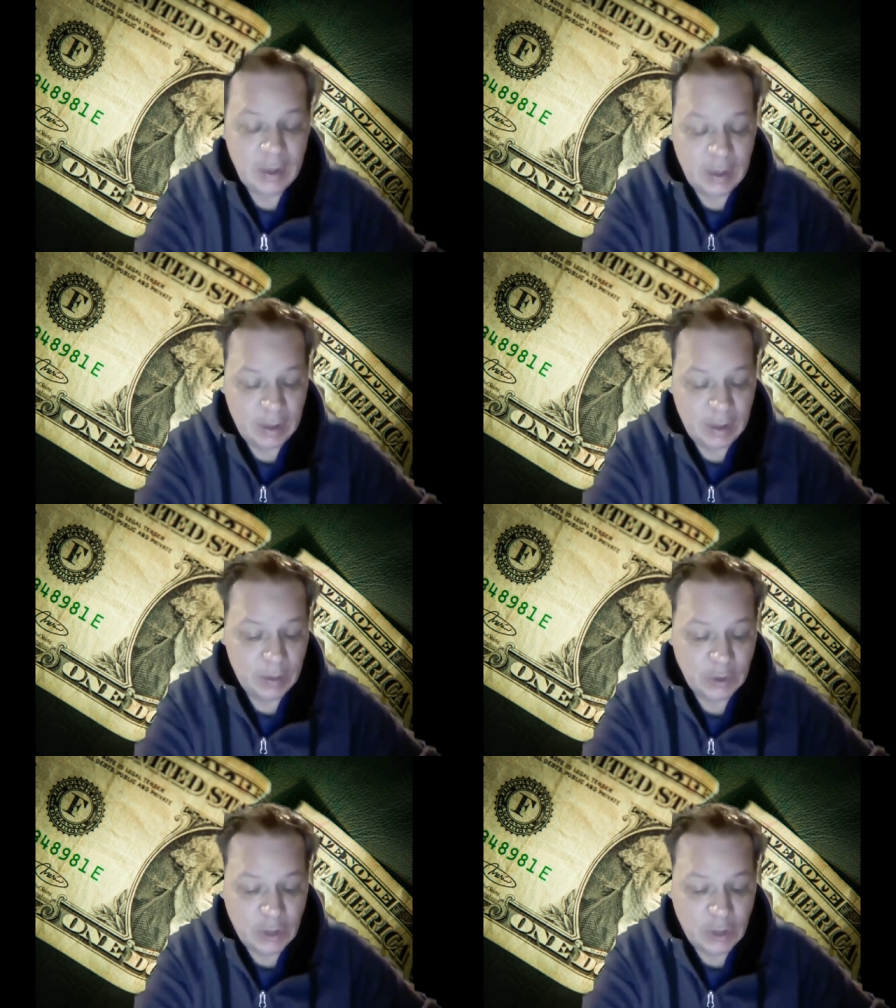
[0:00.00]

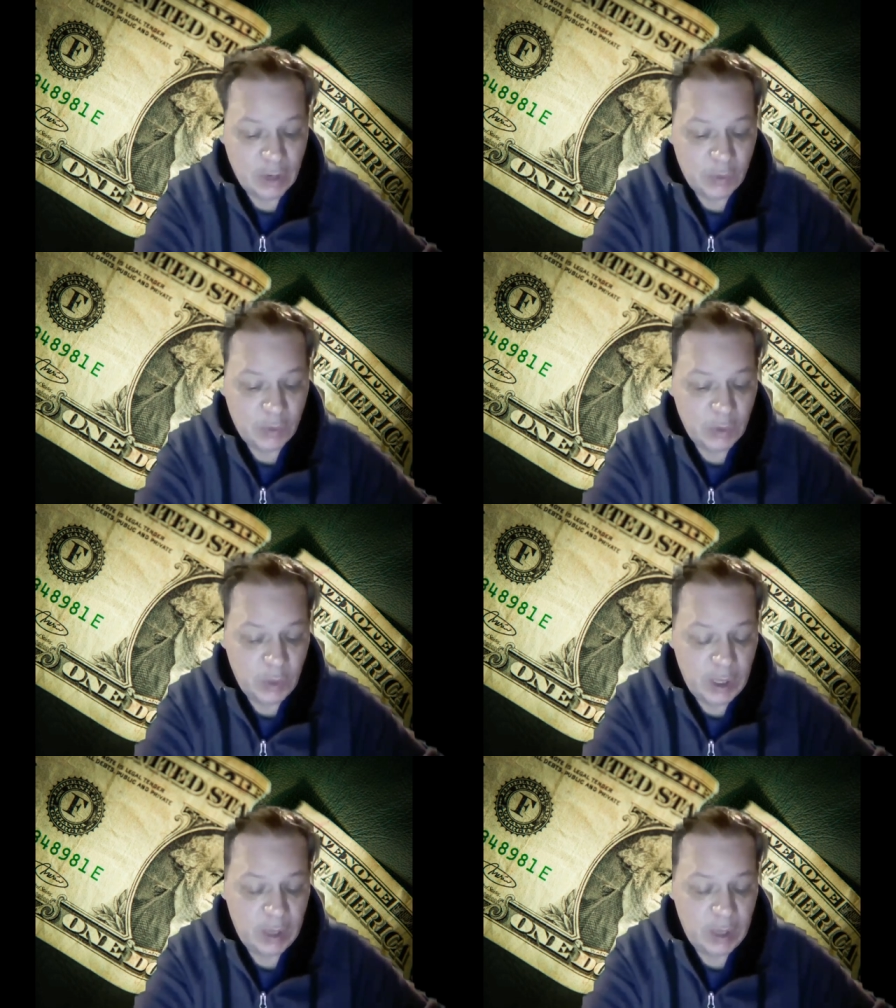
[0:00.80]
Um, to start off with,
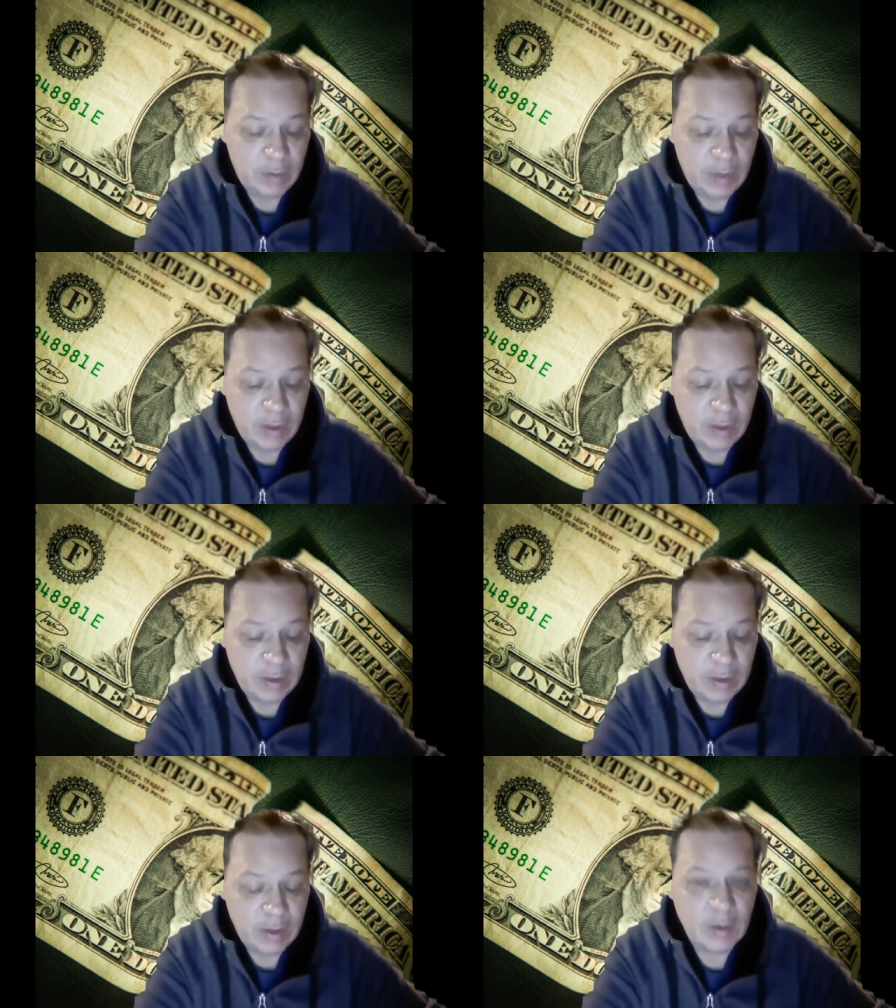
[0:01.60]
we have that
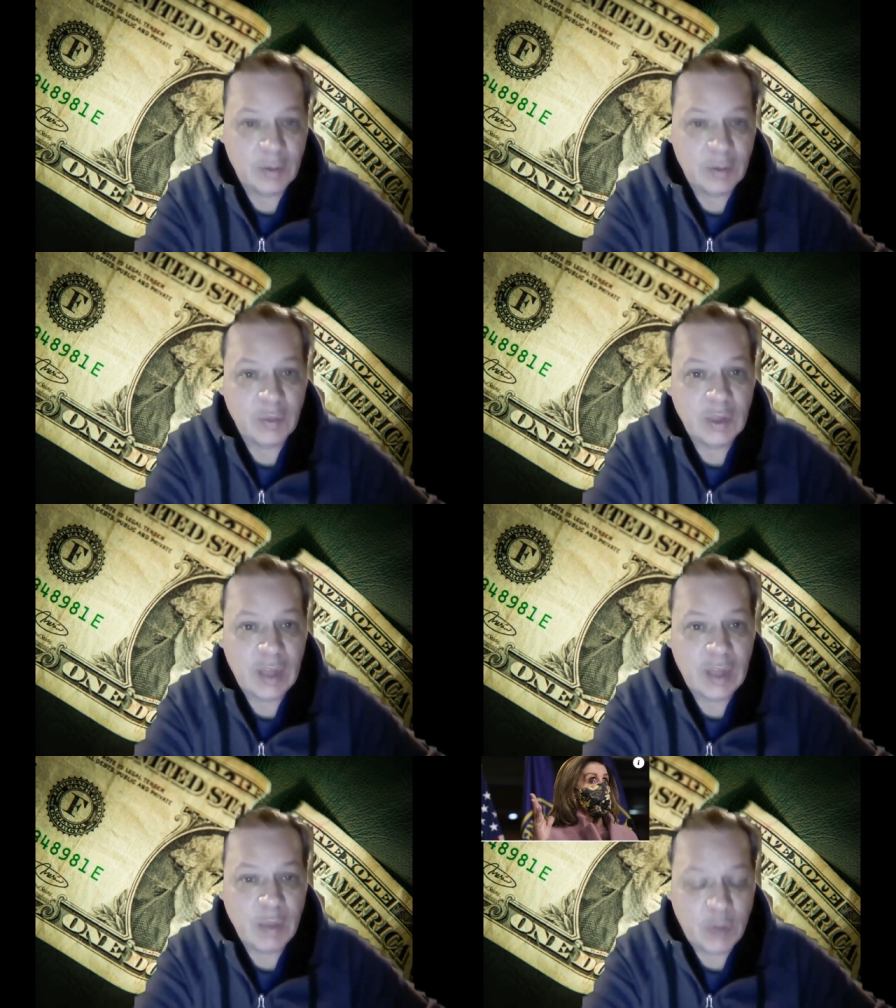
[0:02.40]
the um,
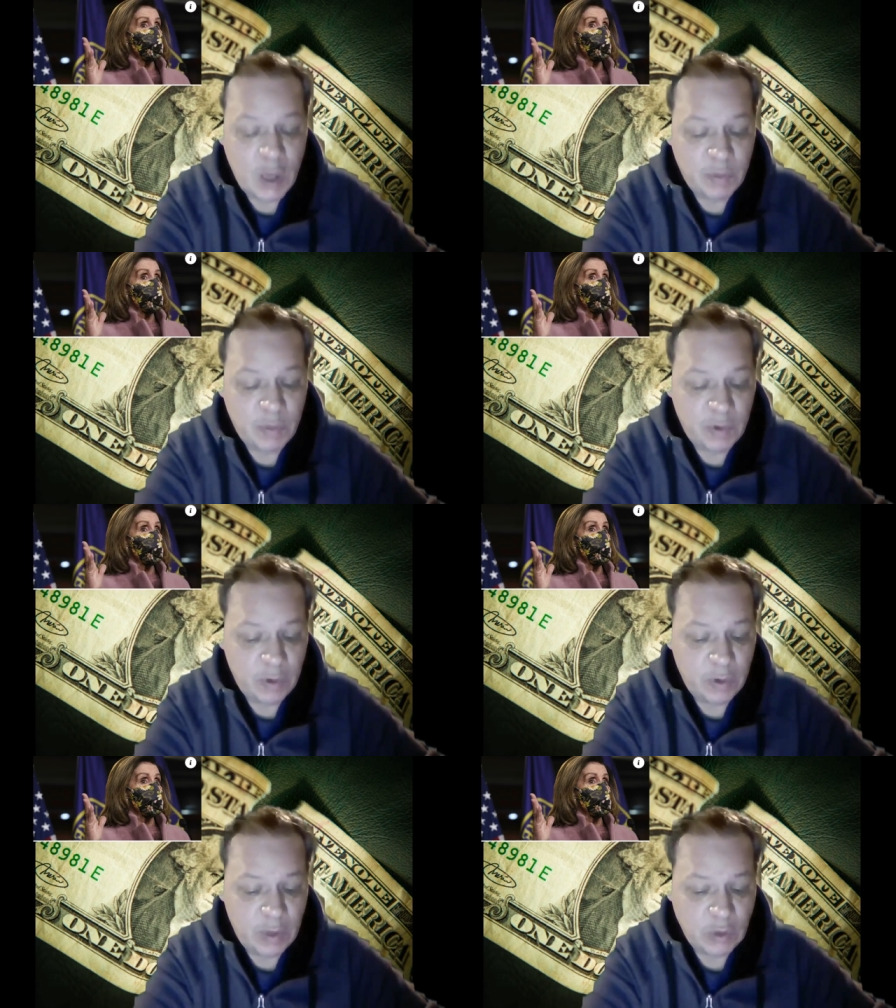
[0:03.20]
laptop uh,
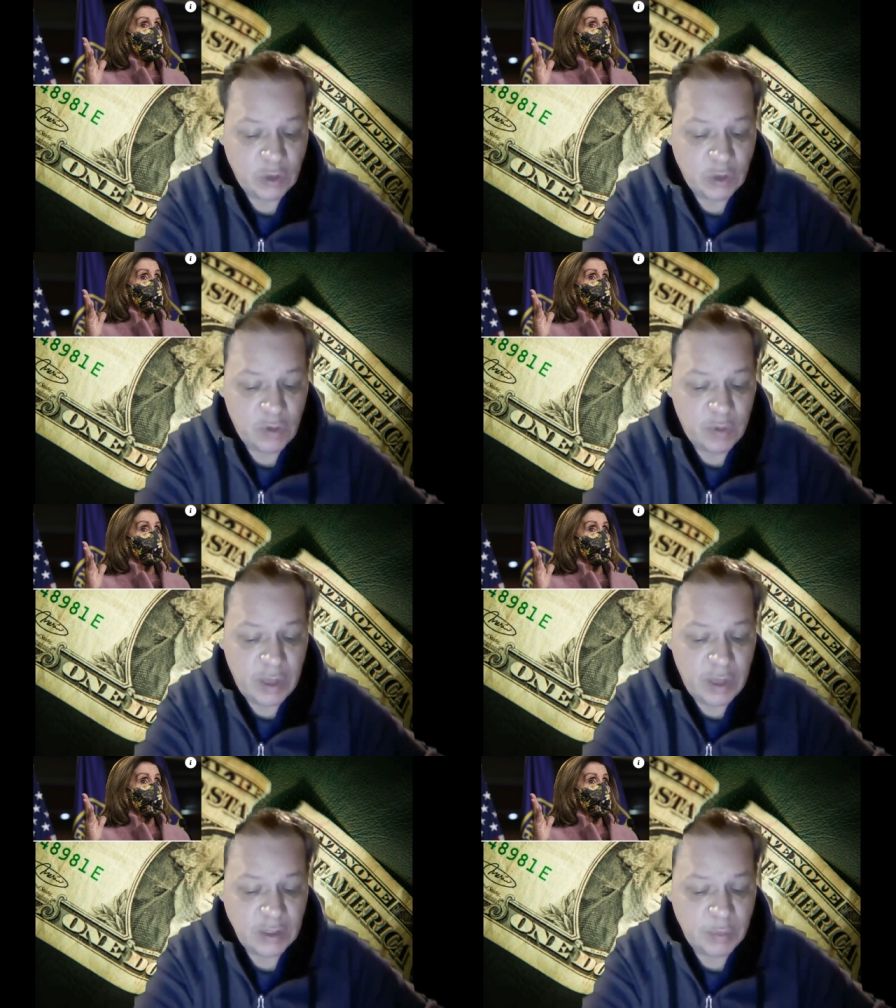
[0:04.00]
that was stolen from
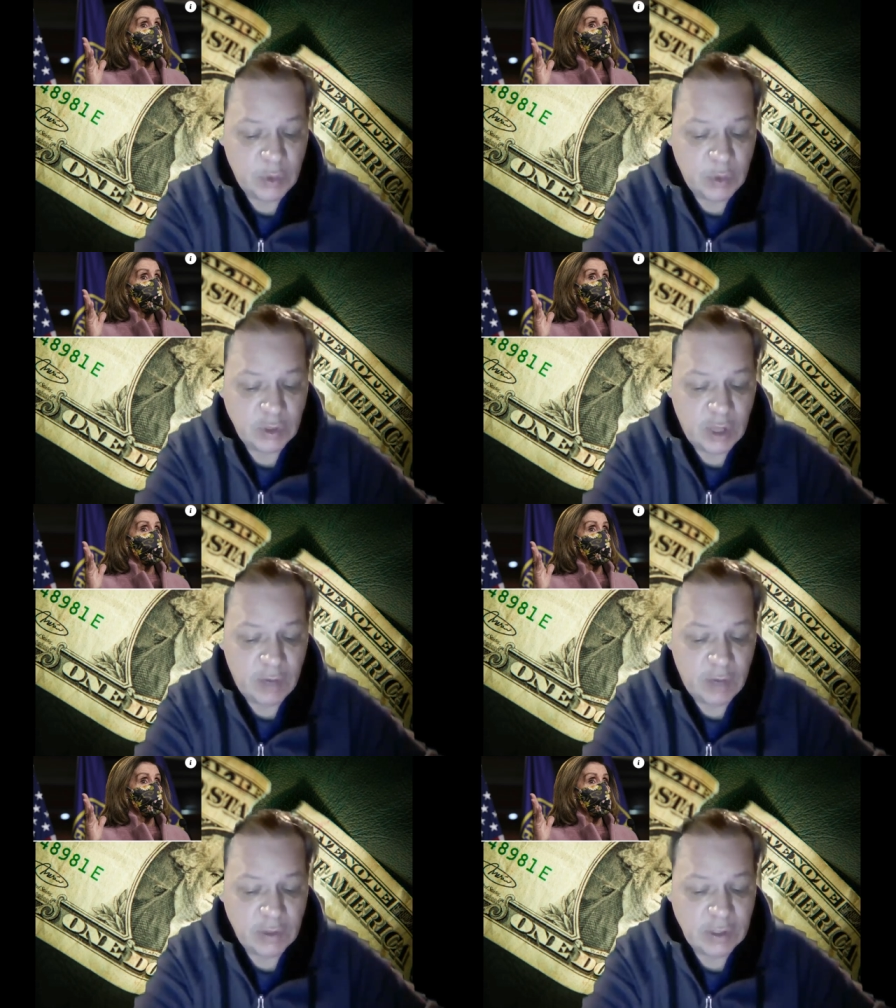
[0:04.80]
Nancy Pelosi's
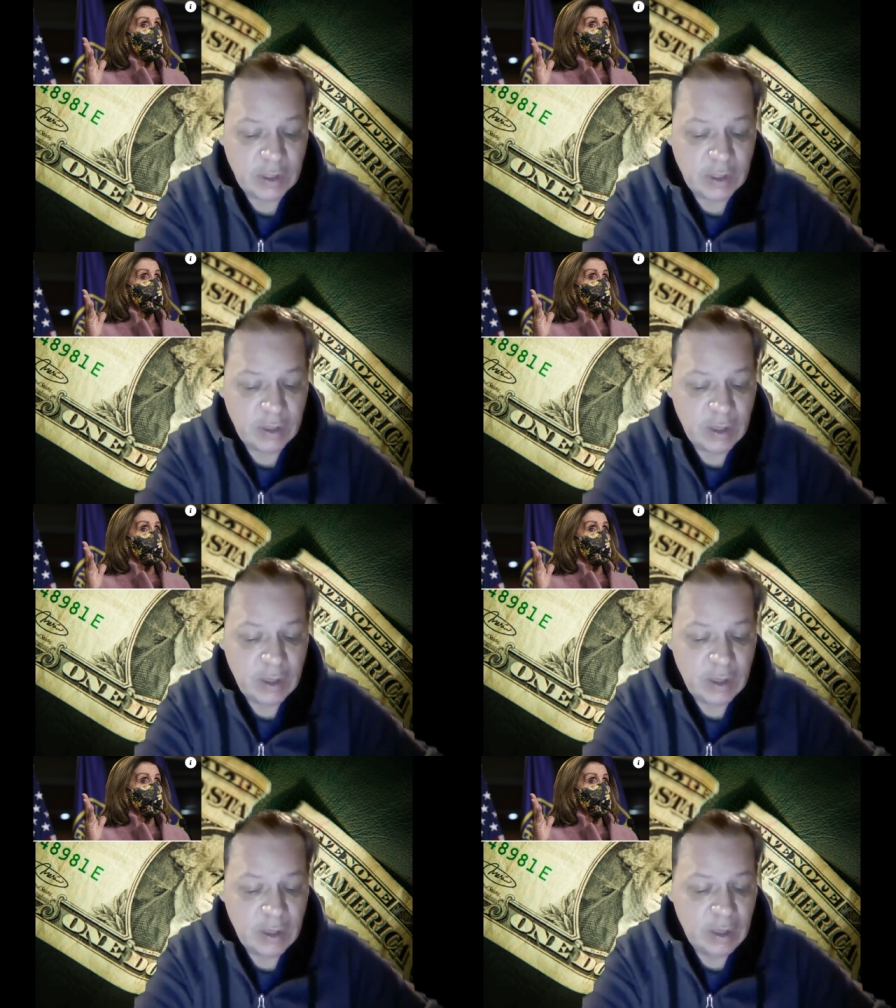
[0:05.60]
office in,
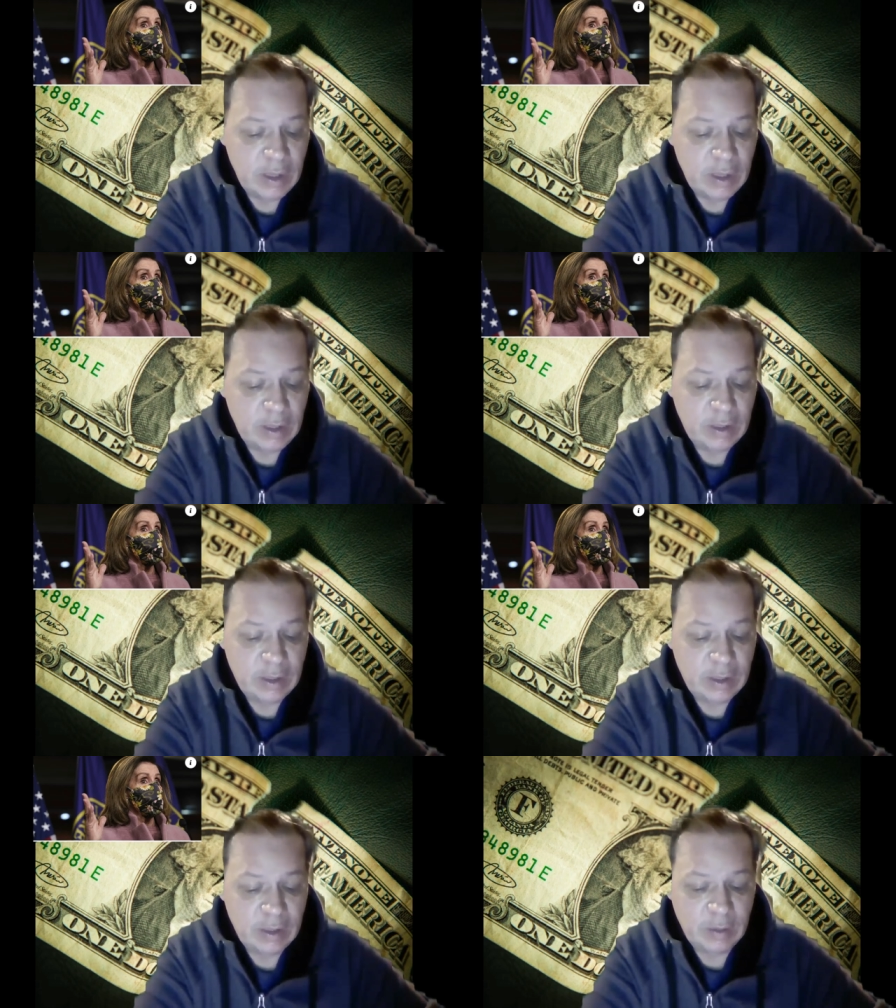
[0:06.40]
in
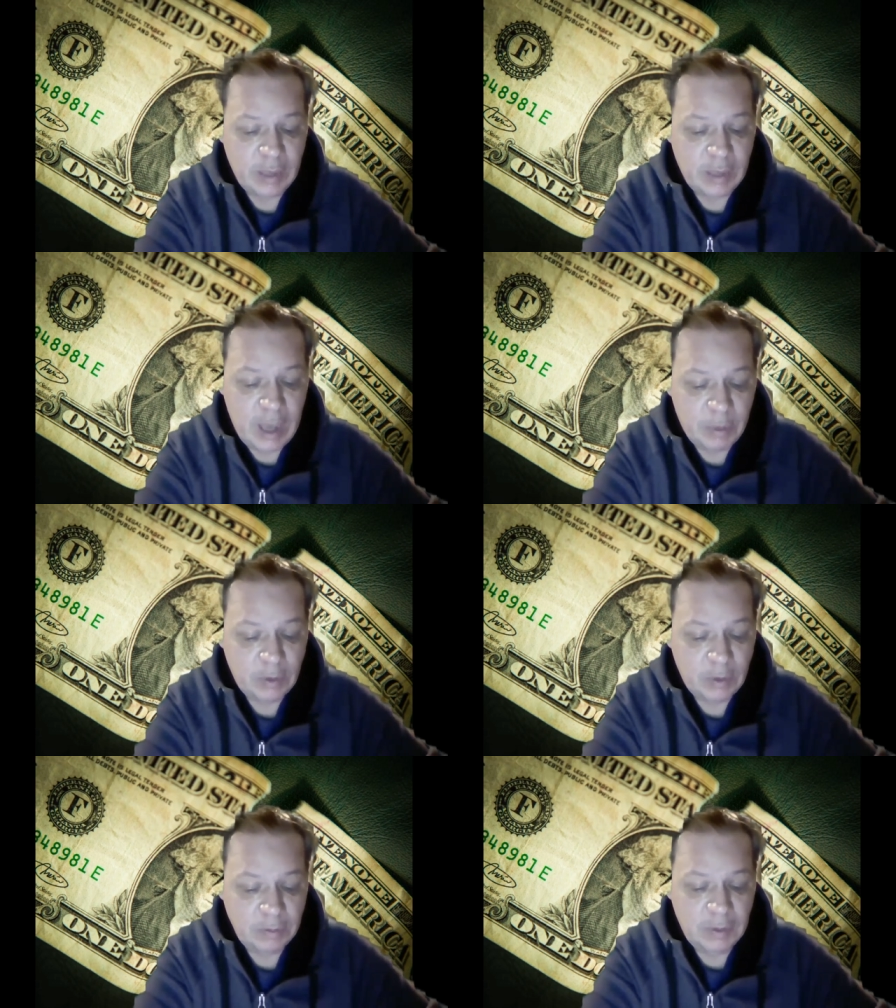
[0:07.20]
the uh, Capitol